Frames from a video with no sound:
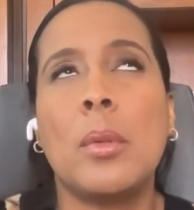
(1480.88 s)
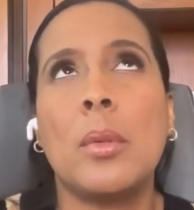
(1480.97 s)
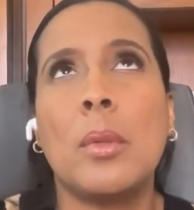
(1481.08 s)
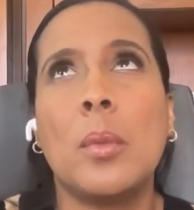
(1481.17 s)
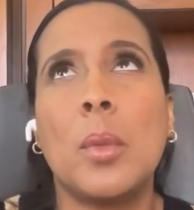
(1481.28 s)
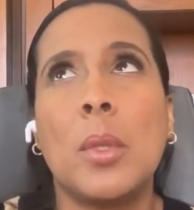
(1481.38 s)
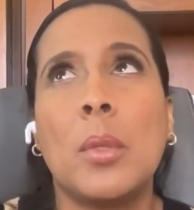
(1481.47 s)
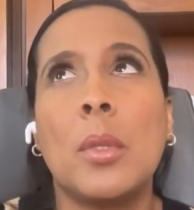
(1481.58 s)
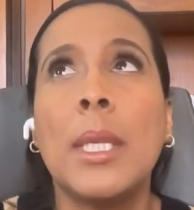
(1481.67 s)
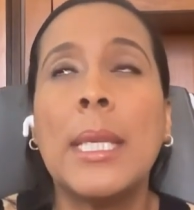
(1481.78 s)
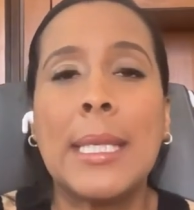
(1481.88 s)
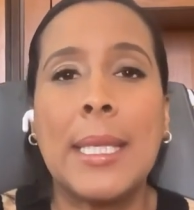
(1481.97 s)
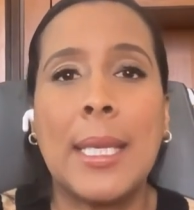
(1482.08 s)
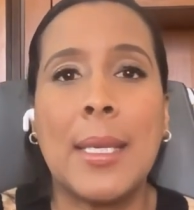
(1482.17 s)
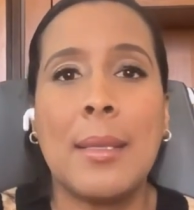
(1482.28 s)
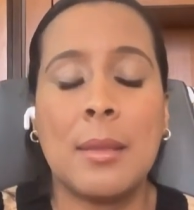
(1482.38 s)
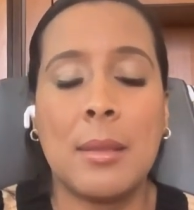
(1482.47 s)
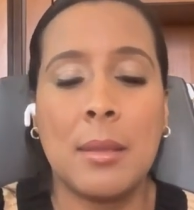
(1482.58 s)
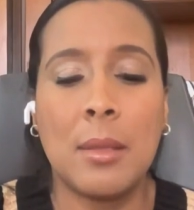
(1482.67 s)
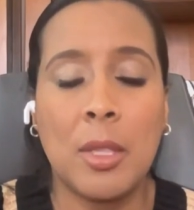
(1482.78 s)
will get
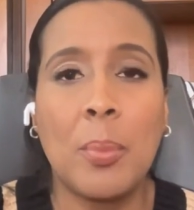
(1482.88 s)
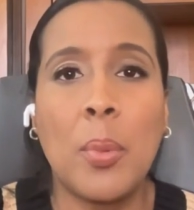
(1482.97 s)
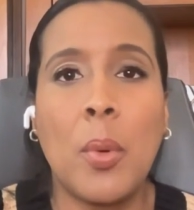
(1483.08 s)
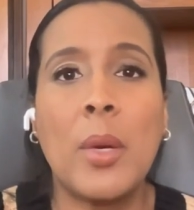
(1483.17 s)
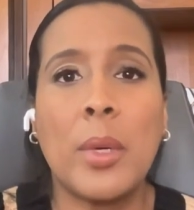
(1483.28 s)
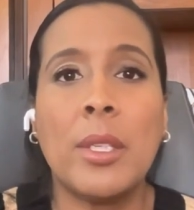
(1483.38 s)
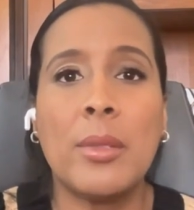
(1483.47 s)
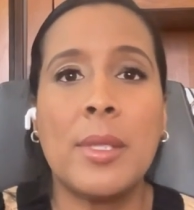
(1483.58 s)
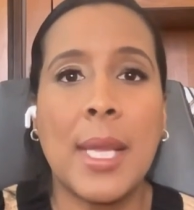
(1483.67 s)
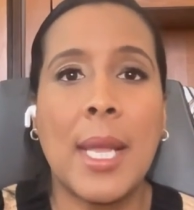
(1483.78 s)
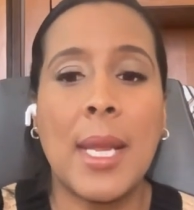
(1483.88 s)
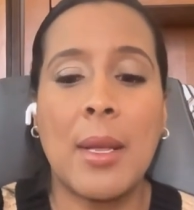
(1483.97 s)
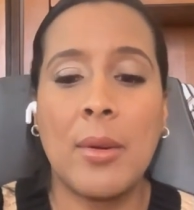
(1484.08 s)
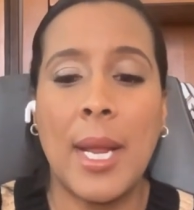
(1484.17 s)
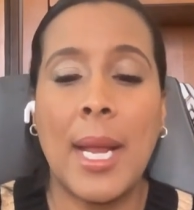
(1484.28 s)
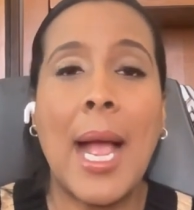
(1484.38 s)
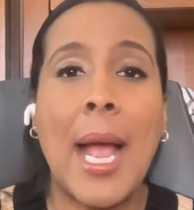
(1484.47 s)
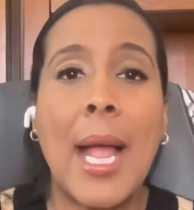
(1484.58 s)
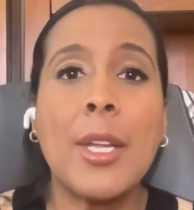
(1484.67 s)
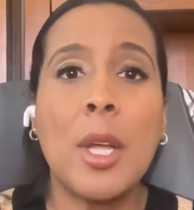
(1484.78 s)
to the point where you say okay
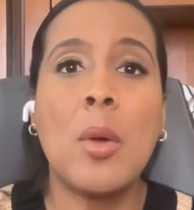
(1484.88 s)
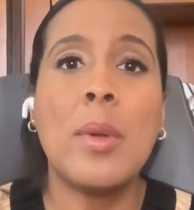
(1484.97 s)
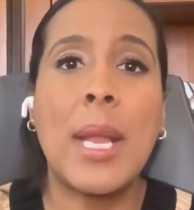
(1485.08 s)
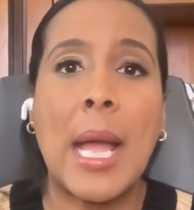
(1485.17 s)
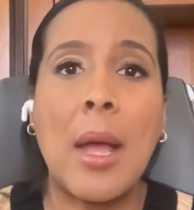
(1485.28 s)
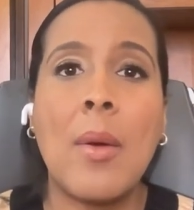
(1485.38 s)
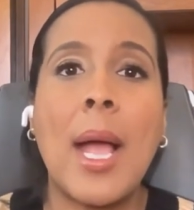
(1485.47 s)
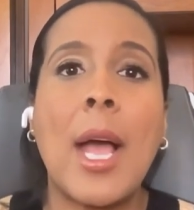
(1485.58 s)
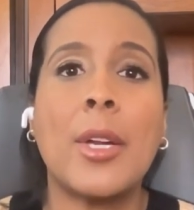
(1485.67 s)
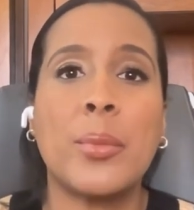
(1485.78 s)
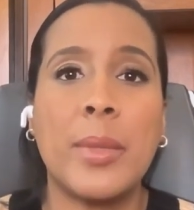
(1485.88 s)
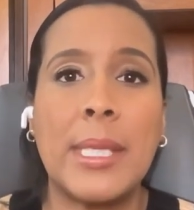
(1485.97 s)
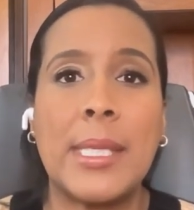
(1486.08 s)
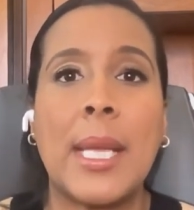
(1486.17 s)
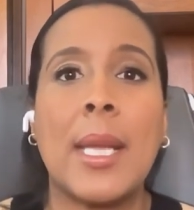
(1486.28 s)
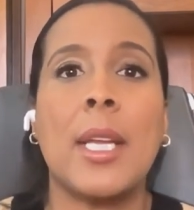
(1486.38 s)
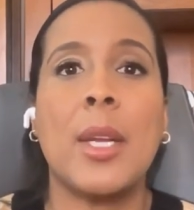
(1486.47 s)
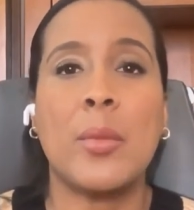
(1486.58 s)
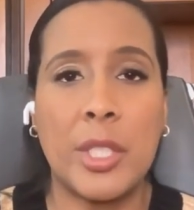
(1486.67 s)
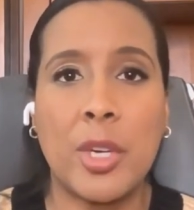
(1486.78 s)
i know now how to reset
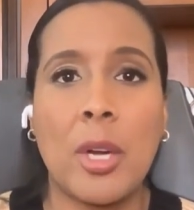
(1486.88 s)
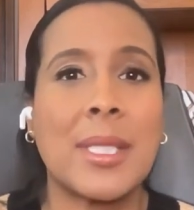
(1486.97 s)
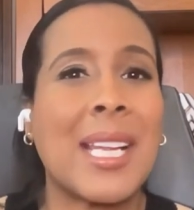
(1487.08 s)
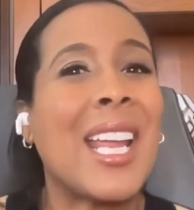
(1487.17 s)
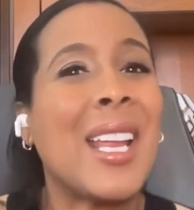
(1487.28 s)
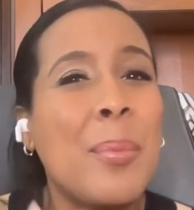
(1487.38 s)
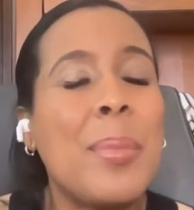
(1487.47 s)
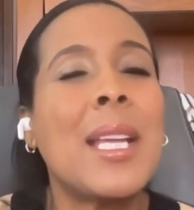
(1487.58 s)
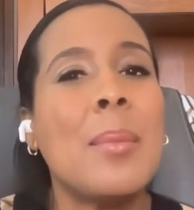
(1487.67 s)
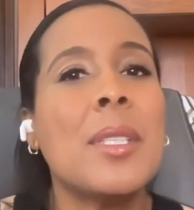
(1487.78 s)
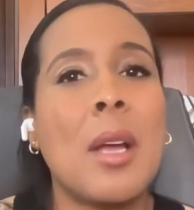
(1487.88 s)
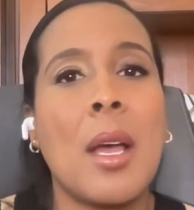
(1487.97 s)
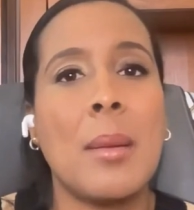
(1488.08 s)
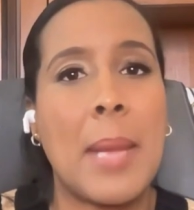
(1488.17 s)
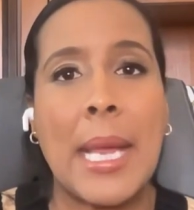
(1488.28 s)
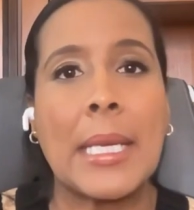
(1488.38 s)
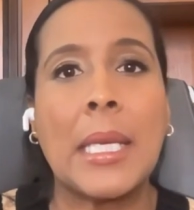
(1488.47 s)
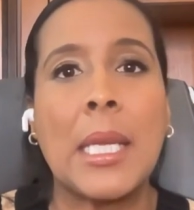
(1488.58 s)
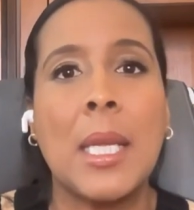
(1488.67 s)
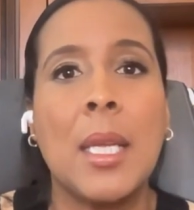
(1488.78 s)
and recharge like it, it becomes an automatic
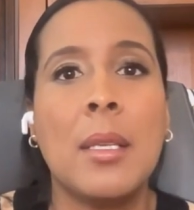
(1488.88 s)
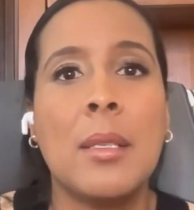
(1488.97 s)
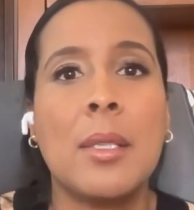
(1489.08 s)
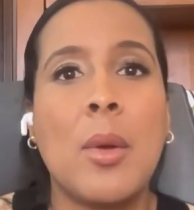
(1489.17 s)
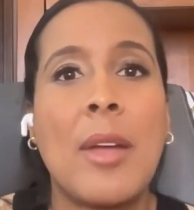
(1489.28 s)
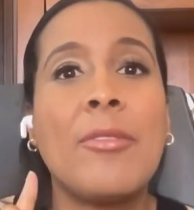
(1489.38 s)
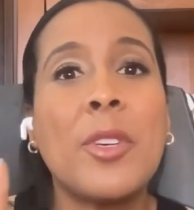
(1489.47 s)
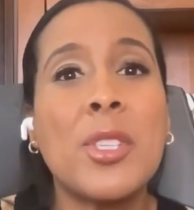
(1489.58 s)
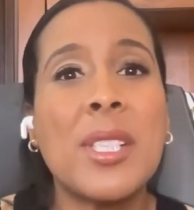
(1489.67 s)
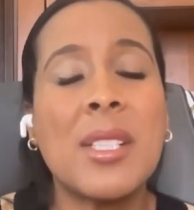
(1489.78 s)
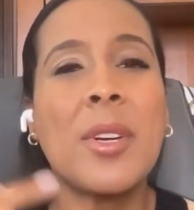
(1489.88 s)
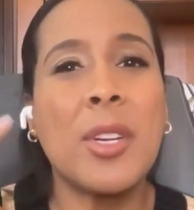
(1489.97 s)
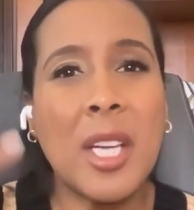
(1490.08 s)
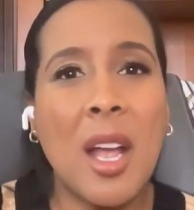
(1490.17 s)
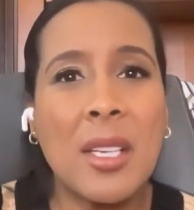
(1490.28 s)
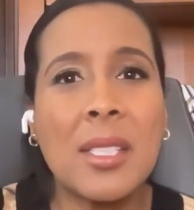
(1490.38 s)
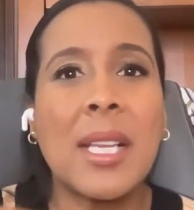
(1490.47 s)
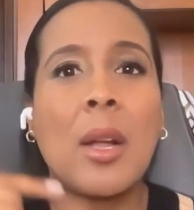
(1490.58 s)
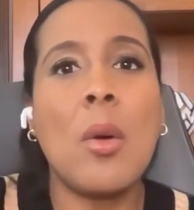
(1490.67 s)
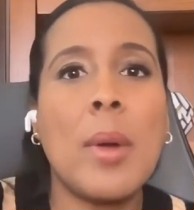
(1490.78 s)
so at first it's very conscious
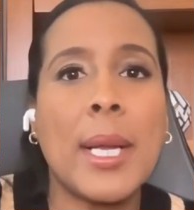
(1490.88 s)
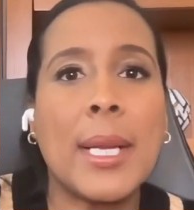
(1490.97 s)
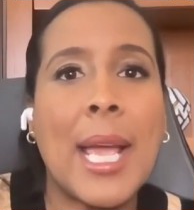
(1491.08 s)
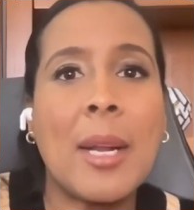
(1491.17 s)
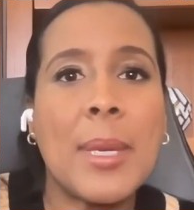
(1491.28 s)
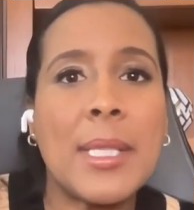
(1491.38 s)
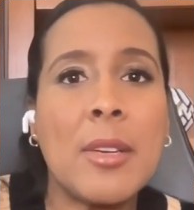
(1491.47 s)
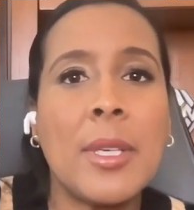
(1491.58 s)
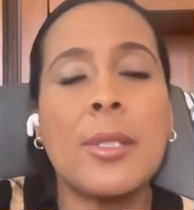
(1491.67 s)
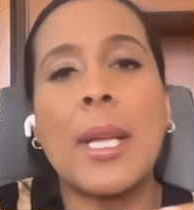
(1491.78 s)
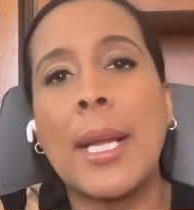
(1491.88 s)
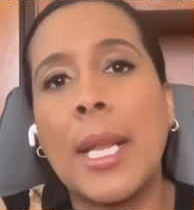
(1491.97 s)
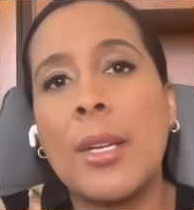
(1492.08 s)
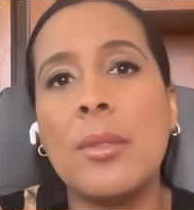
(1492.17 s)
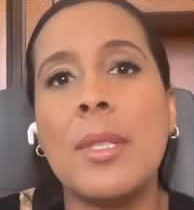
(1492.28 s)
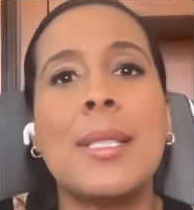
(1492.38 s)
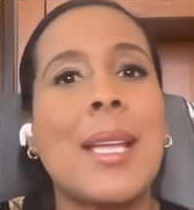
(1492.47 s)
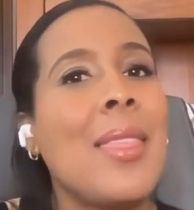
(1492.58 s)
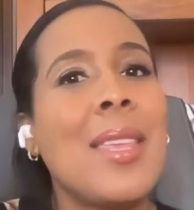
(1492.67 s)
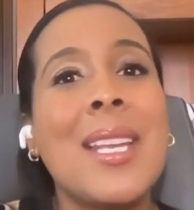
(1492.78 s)
like oh i gotta add in my self-care day i gotta do this
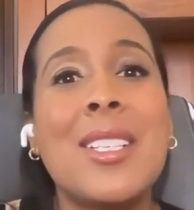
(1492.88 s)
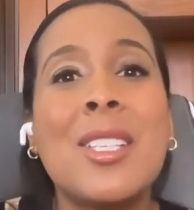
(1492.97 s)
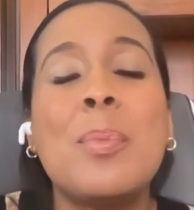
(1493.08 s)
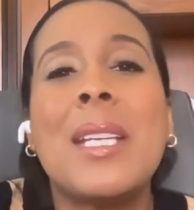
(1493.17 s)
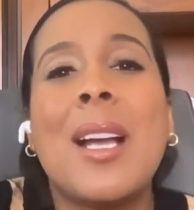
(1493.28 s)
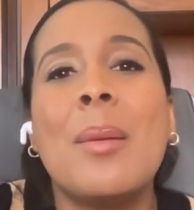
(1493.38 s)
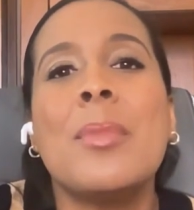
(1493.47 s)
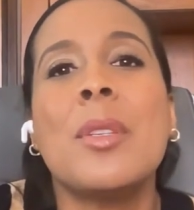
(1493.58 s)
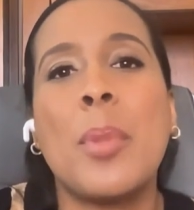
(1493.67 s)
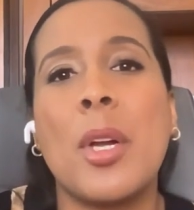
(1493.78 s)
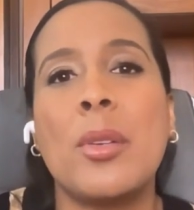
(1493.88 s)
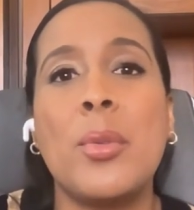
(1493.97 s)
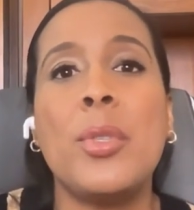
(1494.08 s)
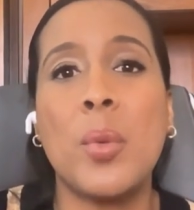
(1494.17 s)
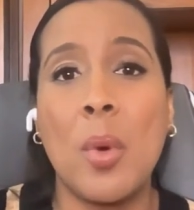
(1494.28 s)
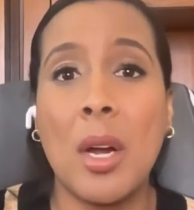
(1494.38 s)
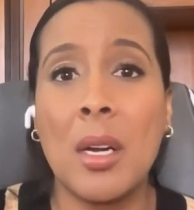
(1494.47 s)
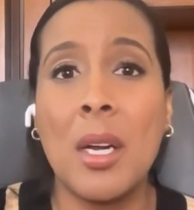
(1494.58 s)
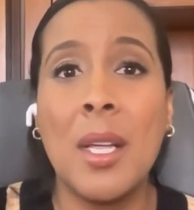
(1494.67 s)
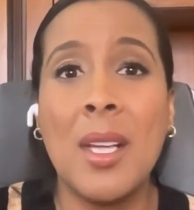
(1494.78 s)
and then it just becomes a part of who you are
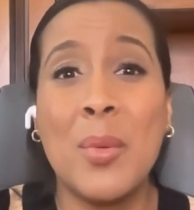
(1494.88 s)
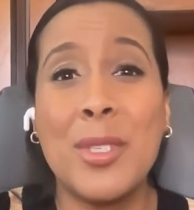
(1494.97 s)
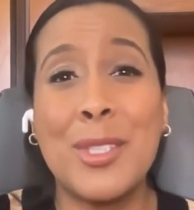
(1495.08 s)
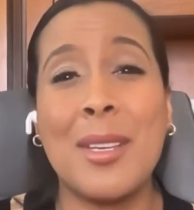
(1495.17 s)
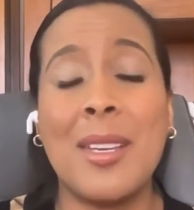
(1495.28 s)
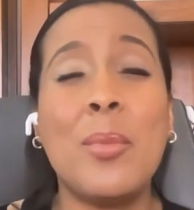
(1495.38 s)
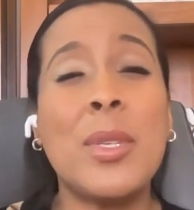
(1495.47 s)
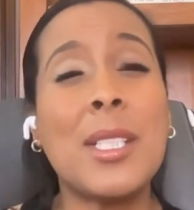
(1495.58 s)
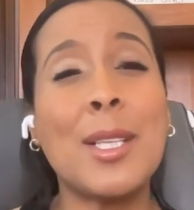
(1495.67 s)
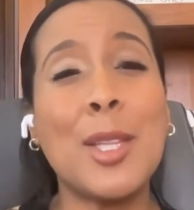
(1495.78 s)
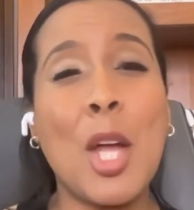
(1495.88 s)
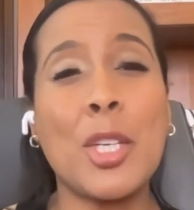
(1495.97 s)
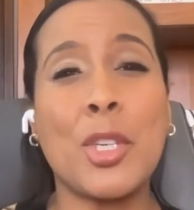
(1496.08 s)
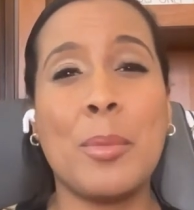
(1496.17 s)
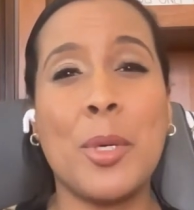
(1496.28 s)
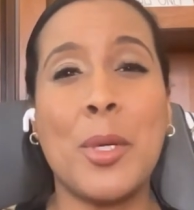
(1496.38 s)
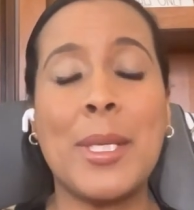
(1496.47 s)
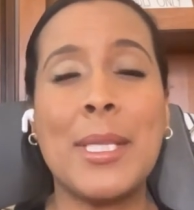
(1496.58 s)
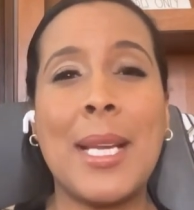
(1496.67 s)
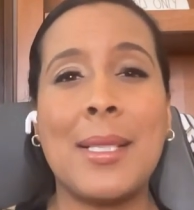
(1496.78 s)
which is the mm-hmm. which is the long term goal. It
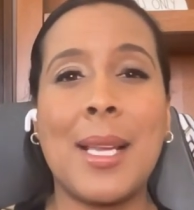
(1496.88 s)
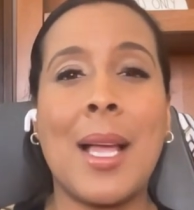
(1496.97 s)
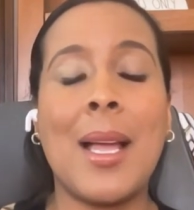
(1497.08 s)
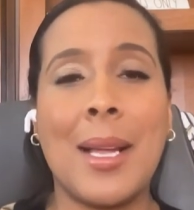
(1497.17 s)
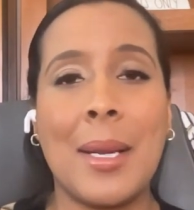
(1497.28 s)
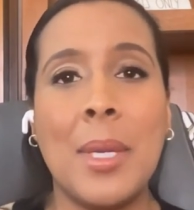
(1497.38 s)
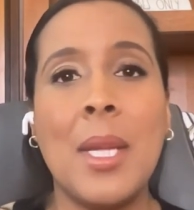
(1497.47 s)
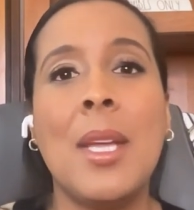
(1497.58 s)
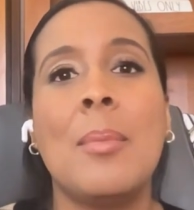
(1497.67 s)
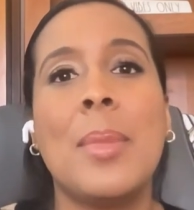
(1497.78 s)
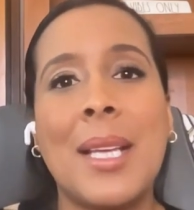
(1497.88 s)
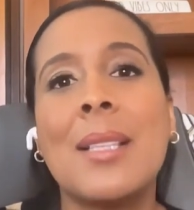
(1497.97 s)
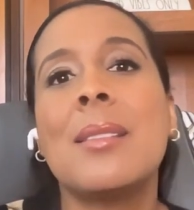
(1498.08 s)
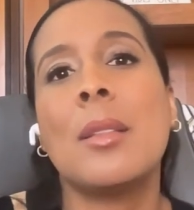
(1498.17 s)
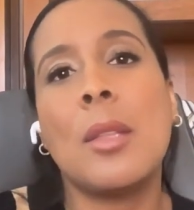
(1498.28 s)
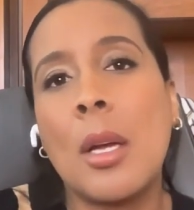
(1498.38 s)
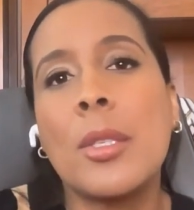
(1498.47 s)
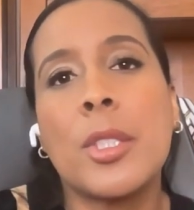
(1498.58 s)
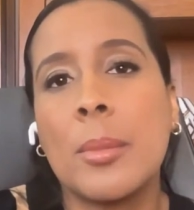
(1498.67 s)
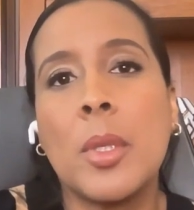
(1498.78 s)
takes time, but that's the long
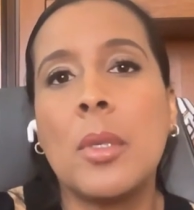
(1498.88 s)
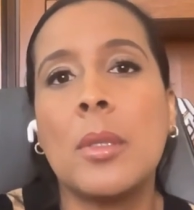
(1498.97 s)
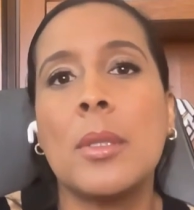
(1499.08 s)
term goal.